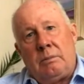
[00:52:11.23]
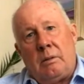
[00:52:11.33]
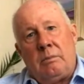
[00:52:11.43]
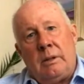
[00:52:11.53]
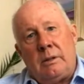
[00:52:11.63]

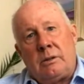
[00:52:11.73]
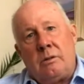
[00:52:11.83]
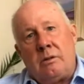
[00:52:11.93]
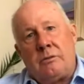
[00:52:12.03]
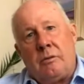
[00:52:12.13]
probably as
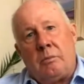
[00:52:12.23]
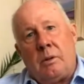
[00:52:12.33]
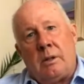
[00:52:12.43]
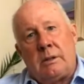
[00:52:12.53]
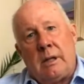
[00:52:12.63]
good as
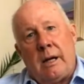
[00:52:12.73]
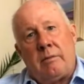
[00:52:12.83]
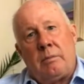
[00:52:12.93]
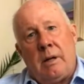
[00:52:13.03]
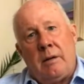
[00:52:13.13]
football as I
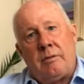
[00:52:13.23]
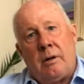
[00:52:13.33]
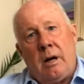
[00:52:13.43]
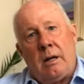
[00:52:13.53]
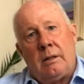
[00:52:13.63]
ever played
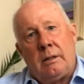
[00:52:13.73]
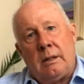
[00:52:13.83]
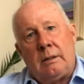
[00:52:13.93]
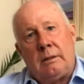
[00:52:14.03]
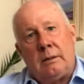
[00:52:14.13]
for
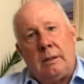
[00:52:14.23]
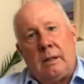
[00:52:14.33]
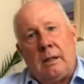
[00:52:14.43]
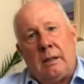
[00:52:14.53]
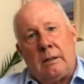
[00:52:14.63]
Ireland, and
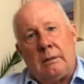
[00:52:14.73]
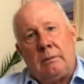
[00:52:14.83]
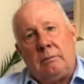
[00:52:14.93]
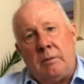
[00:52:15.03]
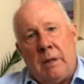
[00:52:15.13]

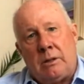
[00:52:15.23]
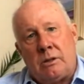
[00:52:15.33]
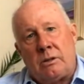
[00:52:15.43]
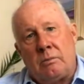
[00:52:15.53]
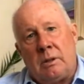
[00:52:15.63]

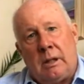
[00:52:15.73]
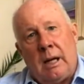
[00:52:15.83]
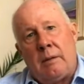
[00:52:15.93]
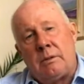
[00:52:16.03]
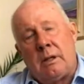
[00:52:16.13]
mentioned some of the
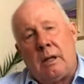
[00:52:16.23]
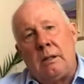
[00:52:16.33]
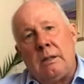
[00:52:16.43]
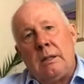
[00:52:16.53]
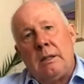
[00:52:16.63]
games
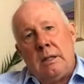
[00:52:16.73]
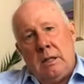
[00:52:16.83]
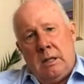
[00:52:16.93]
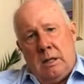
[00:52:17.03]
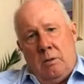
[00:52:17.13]
that
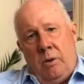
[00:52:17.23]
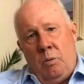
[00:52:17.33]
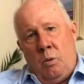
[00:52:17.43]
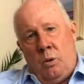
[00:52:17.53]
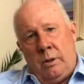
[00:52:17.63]

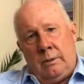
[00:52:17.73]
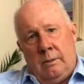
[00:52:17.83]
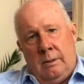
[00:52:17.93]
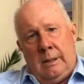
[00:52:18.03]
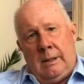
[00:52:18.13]
we
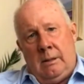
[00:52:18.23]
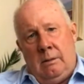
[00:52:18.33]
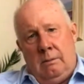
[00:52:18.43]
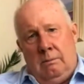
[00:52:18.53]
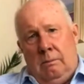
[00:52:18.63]
won,
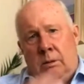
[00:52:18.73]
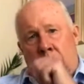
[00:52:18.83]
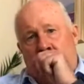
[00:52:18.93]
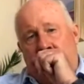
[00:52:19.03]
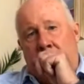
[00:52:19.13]

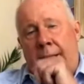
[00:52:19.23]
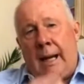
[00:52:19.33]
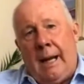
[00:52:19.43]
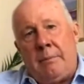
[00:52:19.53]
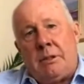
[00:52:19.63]
big
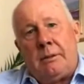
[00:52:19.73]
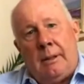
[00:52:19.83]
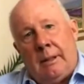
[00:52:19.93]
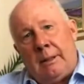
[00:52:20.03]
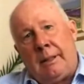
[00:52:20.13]
games
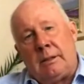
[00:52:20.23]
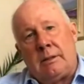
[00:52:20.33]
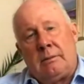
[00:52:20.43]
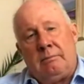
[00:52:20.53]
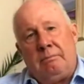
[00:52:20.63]

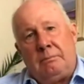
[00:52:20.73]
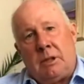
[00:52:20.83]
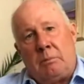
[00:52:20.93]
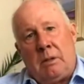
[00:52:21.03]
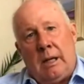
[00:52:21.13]
against
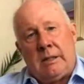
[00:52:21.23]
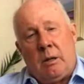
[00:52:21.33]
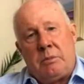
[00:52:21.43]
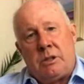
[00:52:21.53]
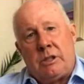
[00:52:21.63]
top class
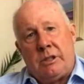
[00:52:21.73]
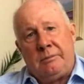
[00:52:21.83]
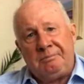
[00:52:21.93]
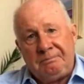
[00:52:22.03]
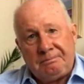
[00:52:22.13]

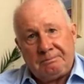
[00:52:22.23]
opposition.